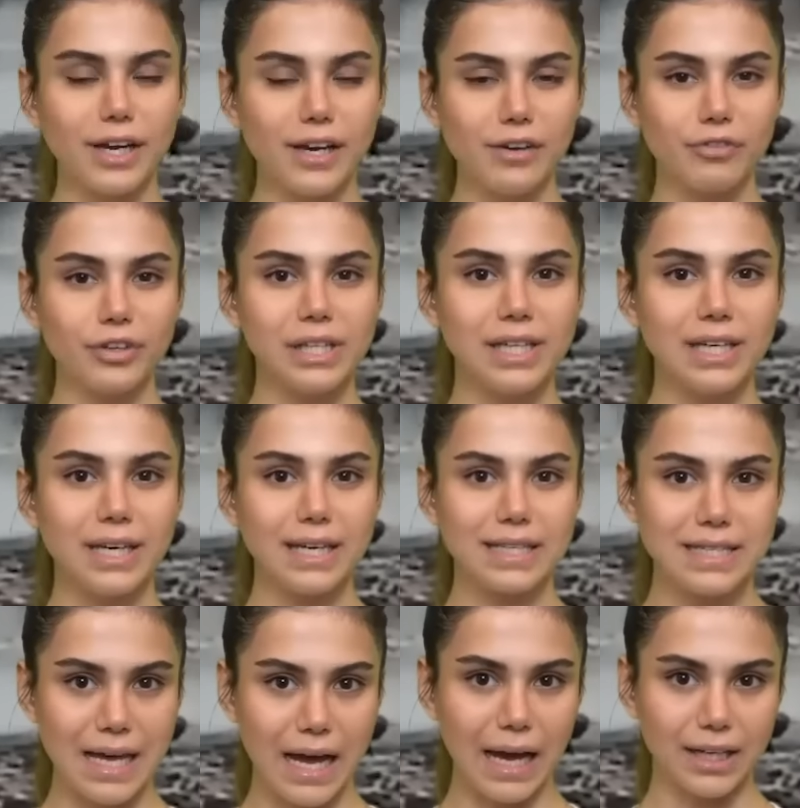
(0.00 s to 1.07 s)
heavily
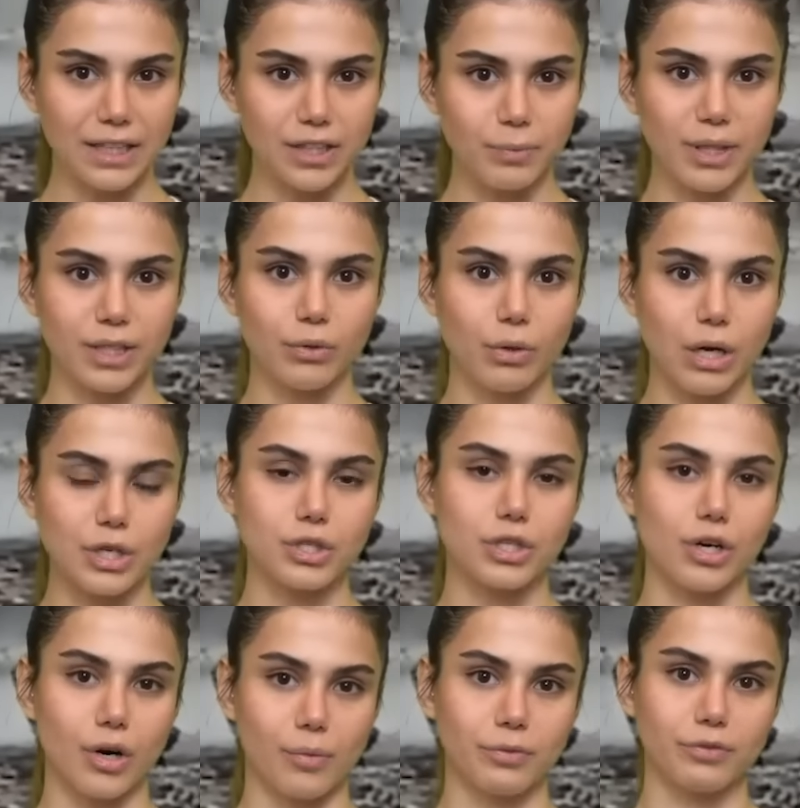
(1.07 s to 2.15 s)
attacked by the Russian
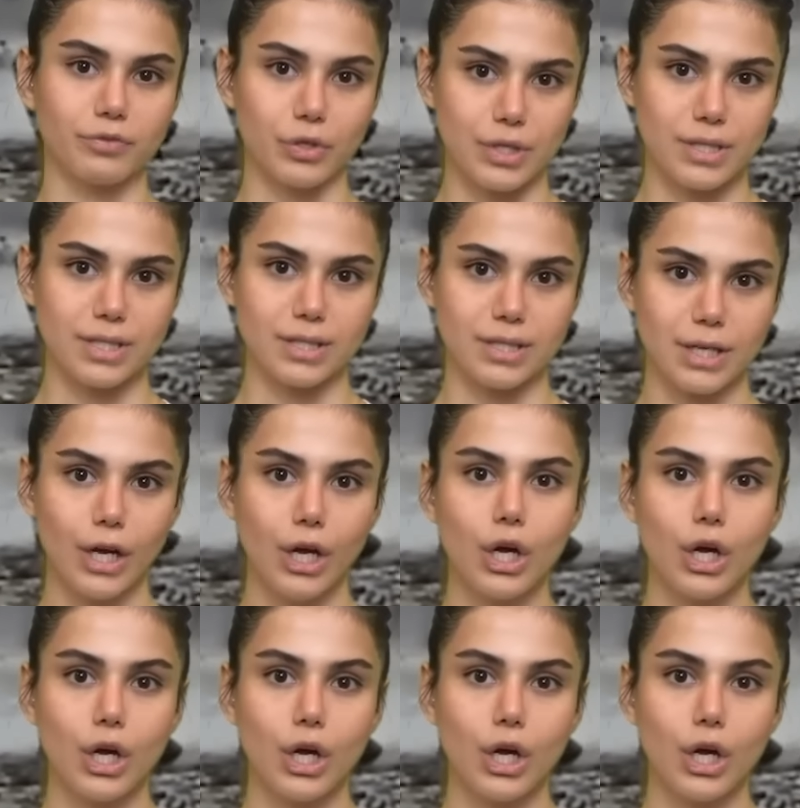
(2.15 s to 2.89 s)
armed forces.